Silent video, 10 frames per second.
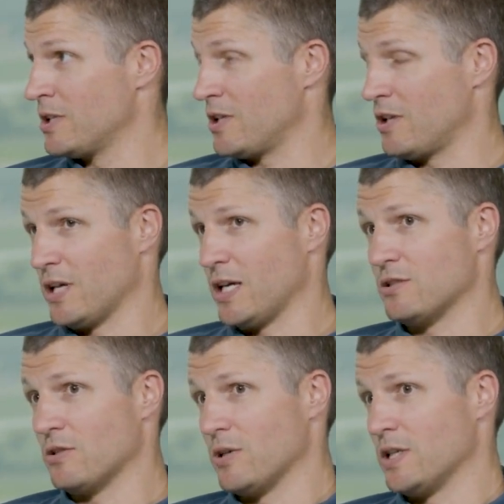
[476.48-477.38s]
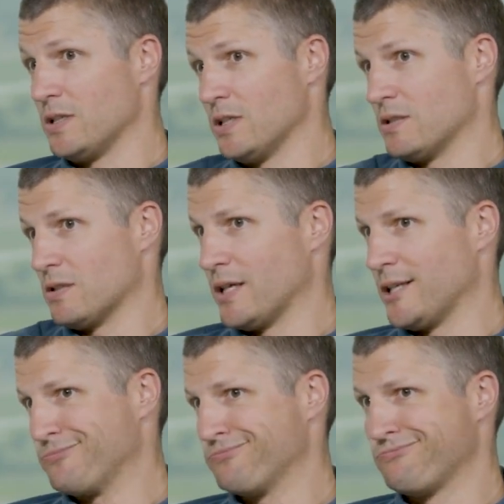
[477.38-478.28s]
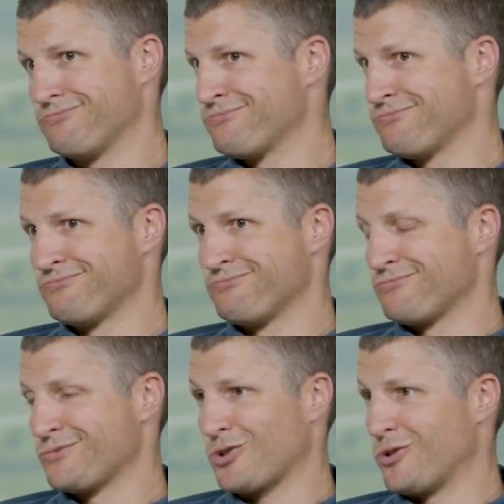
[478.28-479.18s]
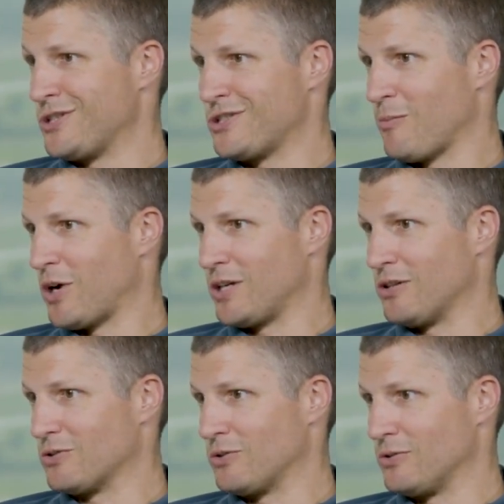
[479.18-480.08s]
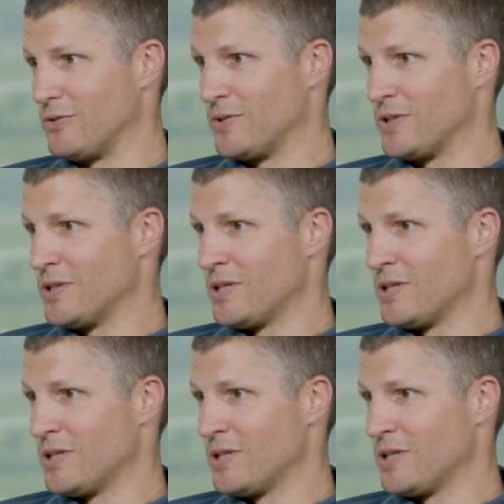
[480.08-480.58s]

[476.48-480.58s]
You know, the HOA is like 20 some odd years old.